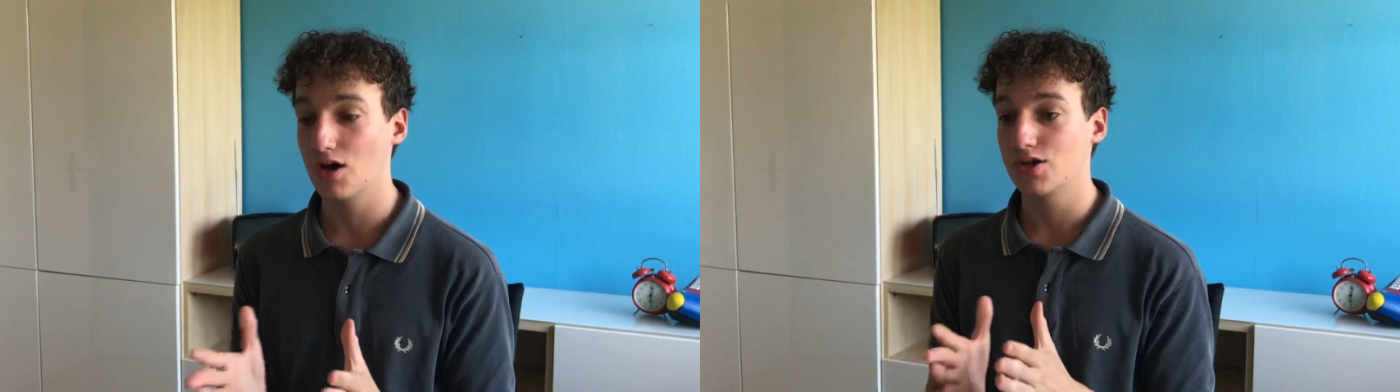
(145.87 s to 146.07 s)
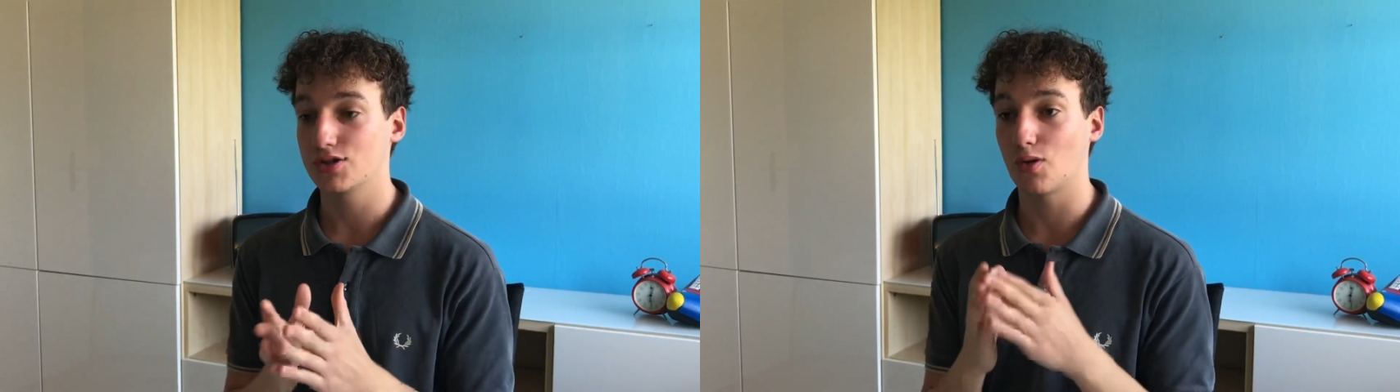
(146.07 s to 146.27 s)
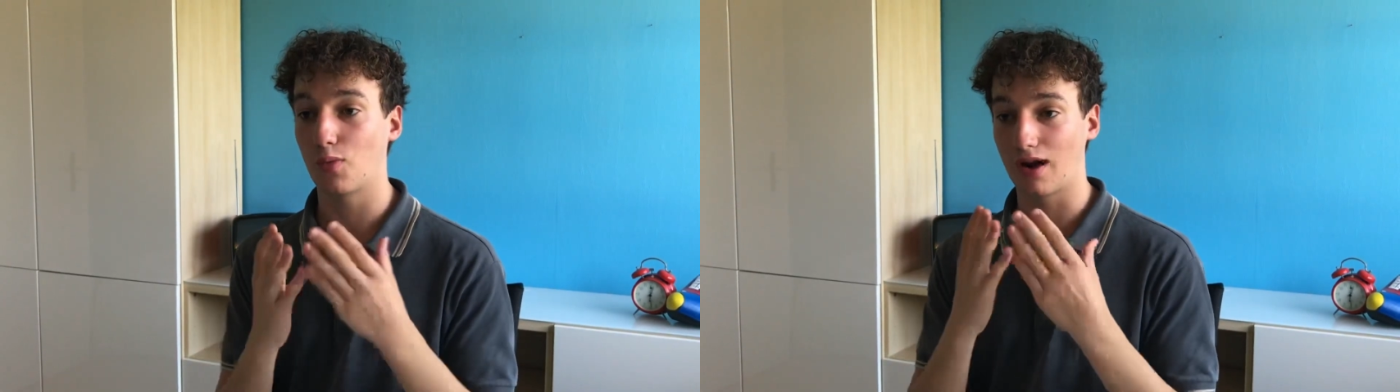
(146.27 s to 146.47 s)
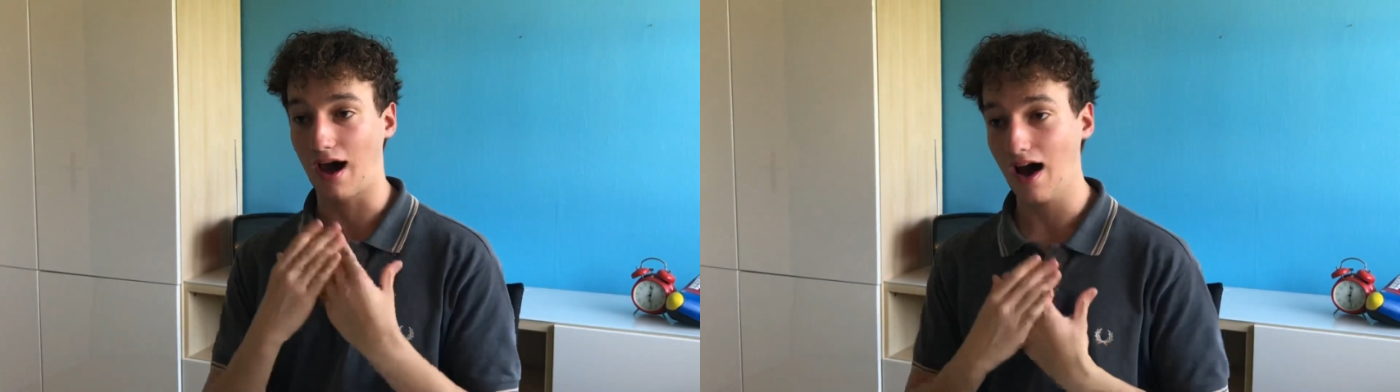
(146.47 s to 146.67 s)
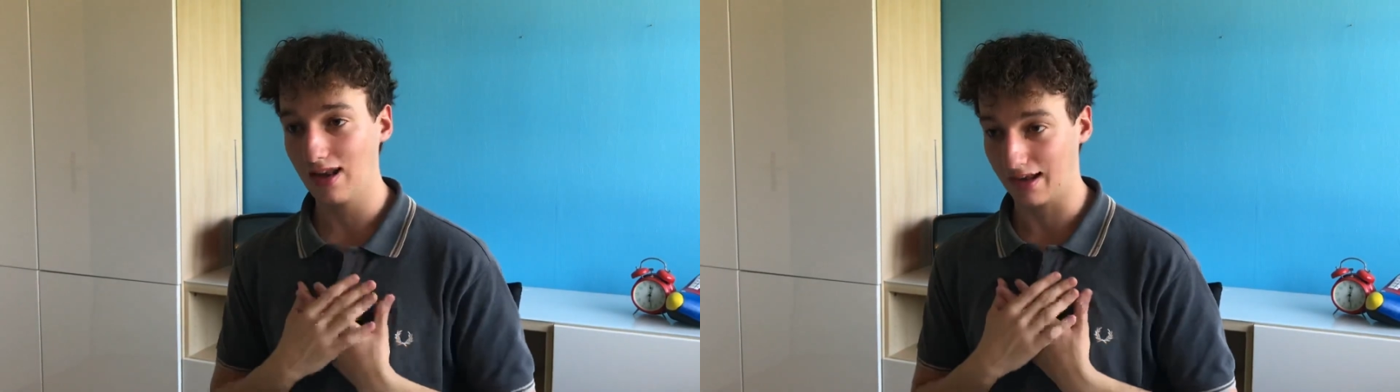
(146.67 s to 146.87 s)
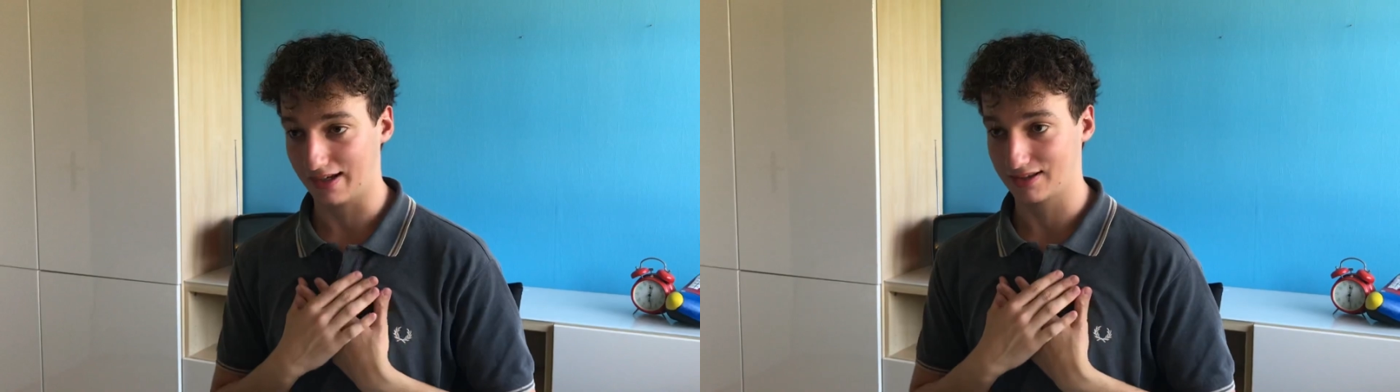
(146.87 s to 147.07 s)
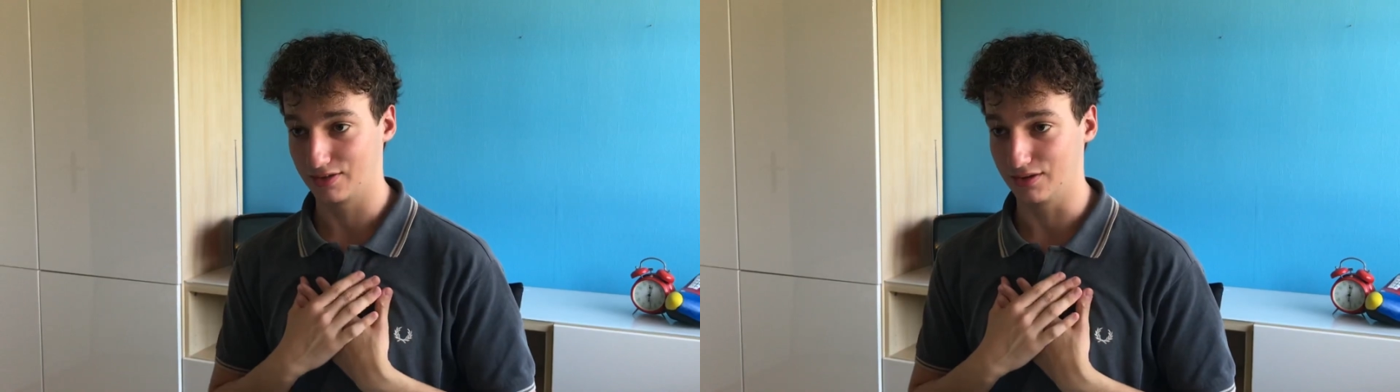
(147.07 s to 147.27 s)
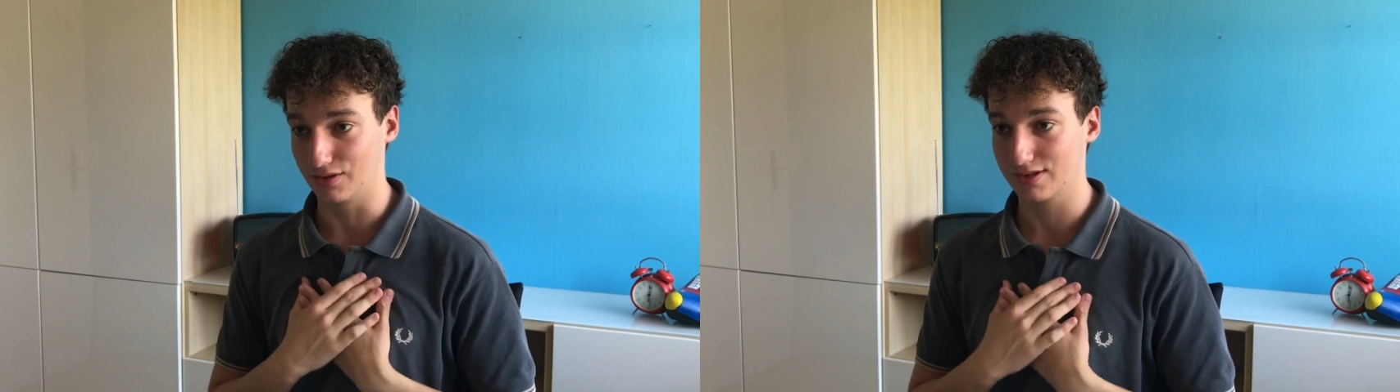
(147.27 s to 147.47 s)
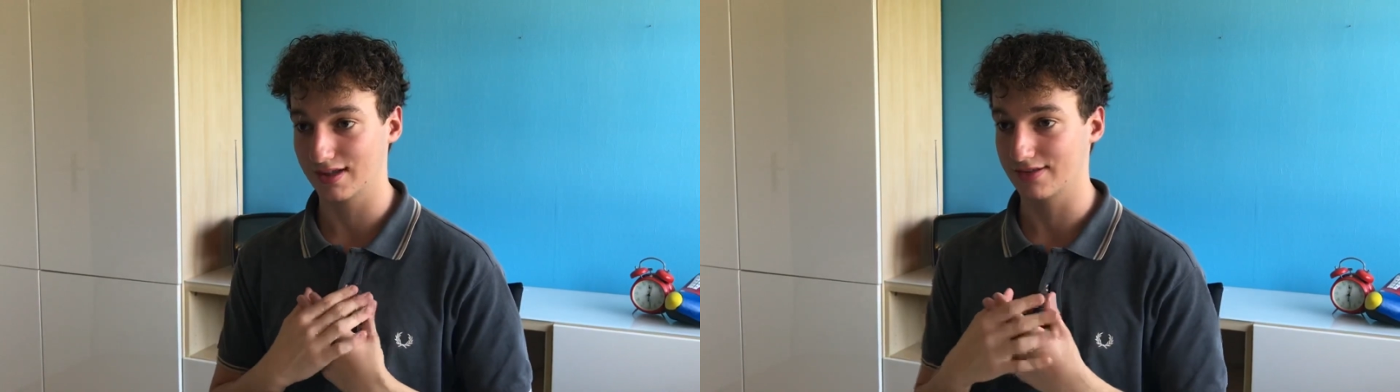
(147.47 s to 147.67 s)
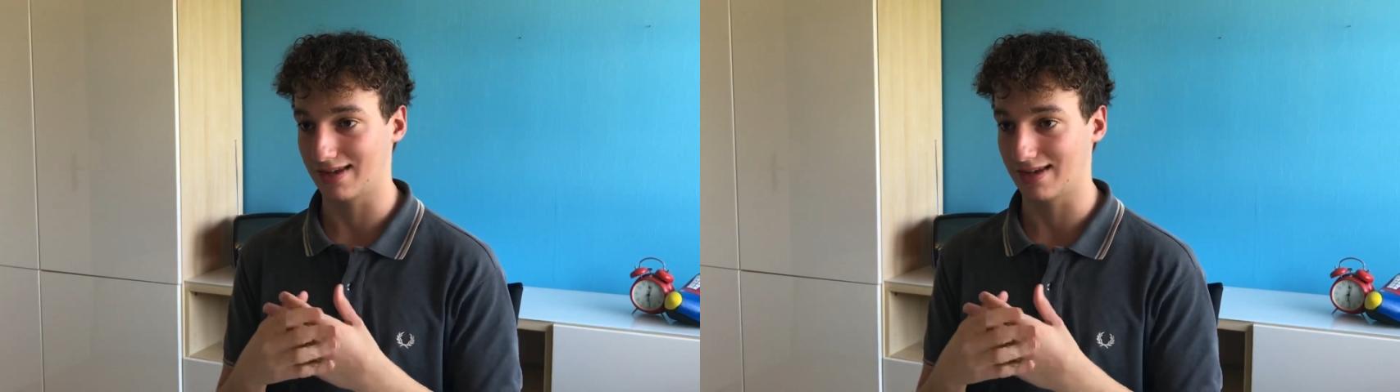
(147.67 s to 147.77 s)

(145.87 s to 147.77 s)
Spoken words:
So what I like to do, since